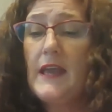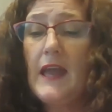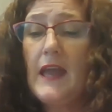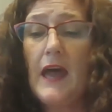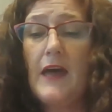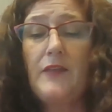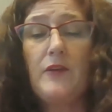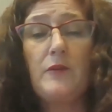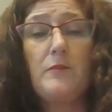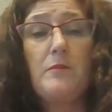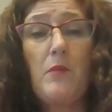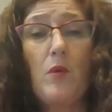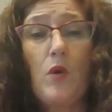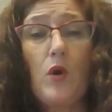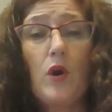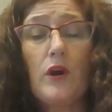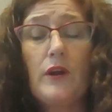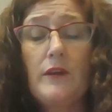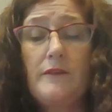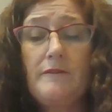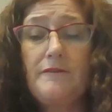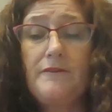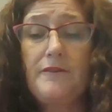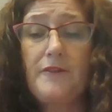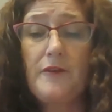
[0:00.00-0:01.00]
gather more
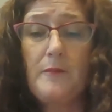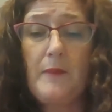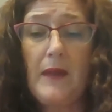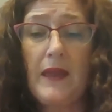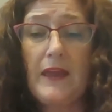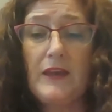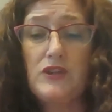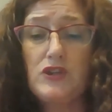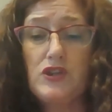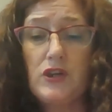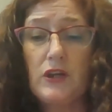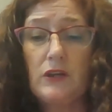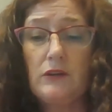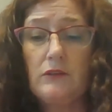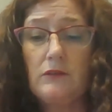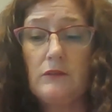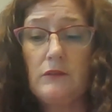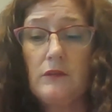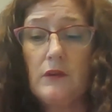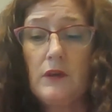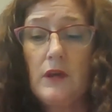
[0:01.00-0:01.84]
information